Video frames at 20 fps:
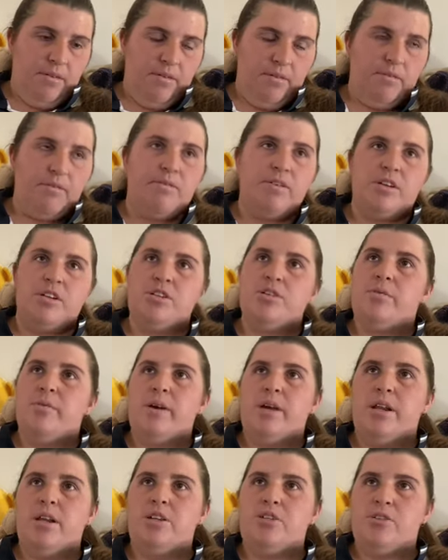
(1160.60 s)
Victor
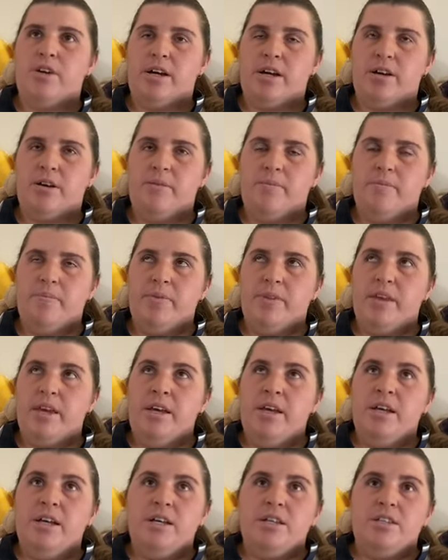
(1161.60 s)
Reader Trek.
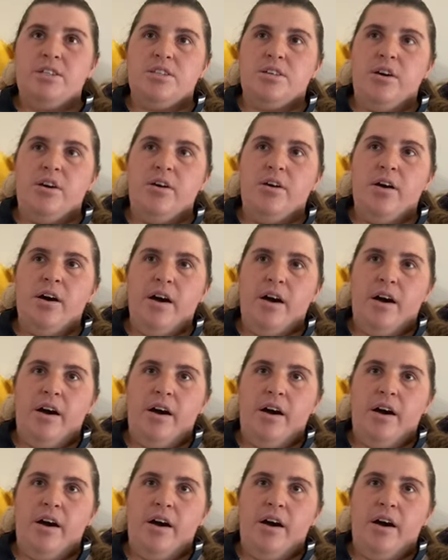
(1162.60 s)
So